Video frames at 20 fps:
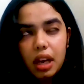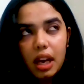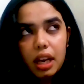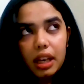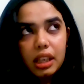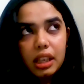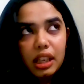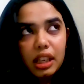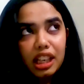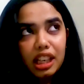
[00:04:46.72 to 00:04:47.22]

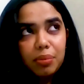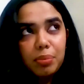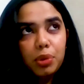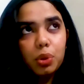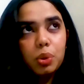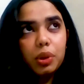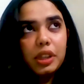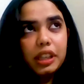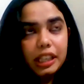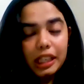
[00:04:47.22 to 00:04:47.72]
aim
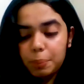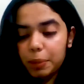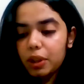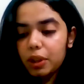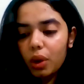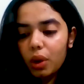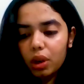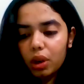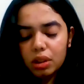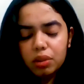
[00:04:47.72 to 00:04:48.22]
to keep a
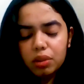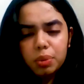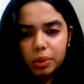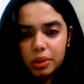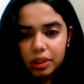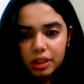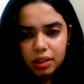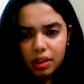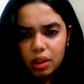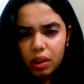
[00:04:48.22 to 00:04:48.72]
lot
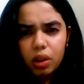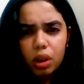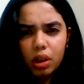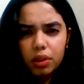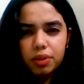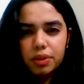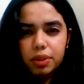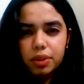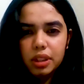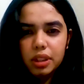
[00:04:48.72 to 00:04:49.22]

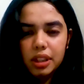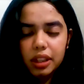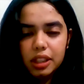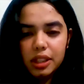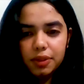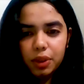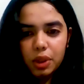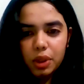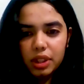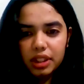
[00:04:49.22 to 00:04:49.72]
of
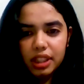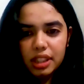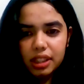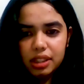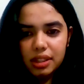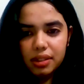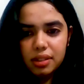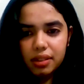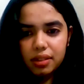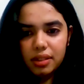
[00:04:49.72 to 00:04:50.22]
workers for
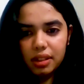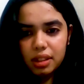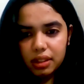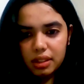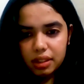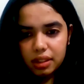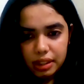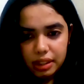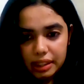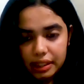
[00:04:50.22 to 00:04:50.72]
this
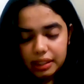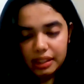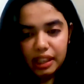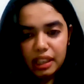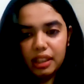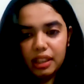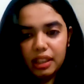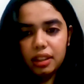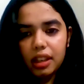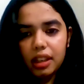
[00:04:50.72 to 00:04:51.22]

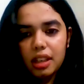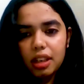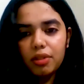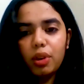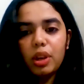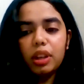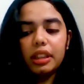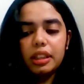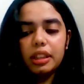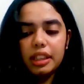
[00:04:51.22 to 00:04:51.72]
thing
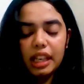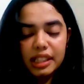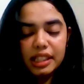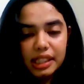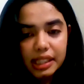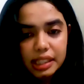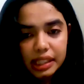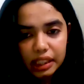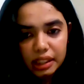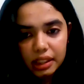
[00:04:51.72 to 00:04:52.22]
for
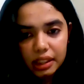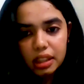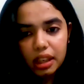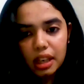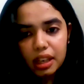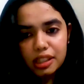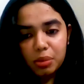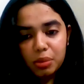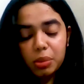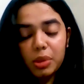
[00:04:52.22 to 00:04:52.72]
assisting the
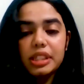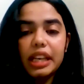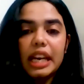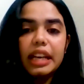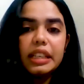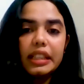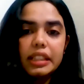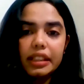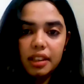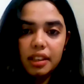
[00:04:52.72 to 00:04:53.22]
customers
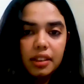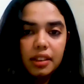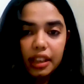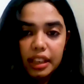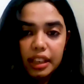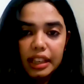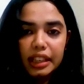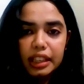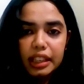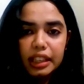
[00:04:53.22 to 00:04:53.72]
and
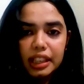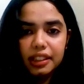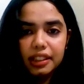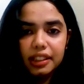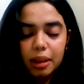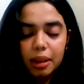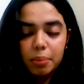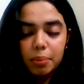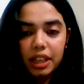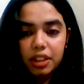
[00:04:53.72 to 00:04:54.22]
training
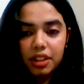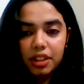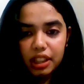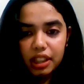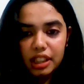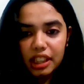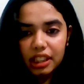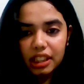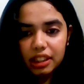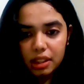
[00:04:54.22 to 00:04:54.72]
them by
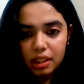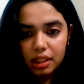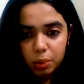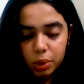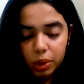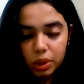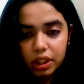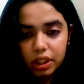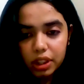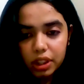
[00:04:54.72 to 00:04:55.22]
training the
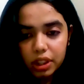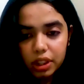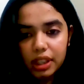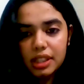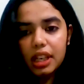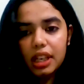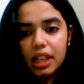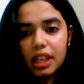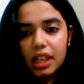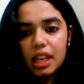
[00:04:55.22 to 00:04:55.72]

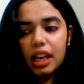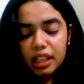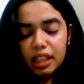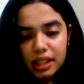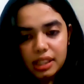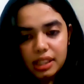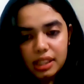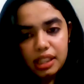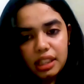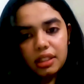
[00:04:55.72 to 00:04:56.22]
workers
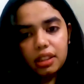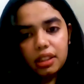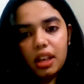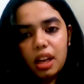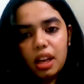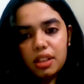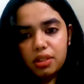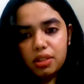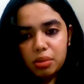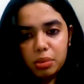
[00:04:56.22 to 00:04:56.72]
in assisting
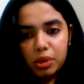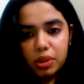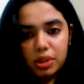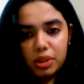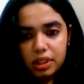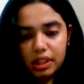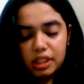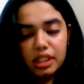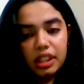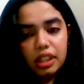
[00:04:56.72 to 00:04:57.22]
the
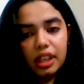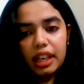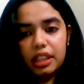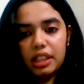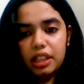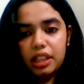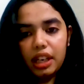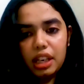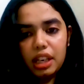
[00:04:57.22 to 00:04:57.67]
customers in the right